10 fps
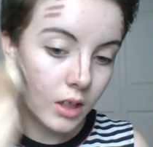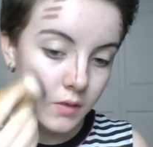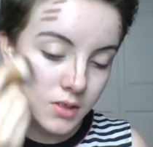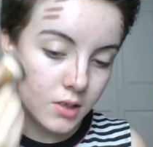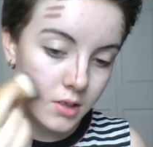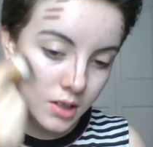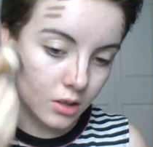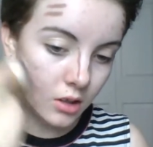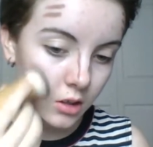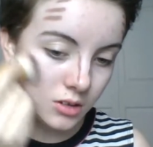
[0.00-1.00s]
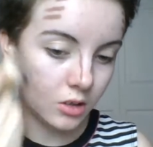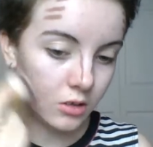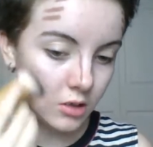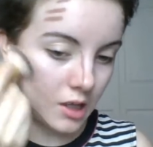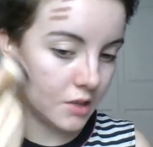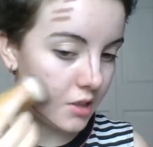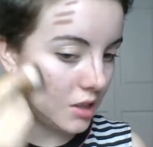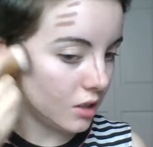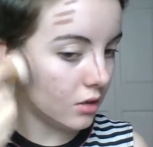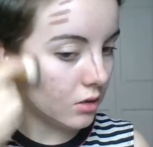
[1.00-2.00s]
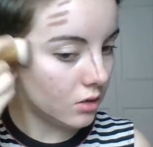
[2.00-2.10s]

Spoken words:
And this is going to look a little crazy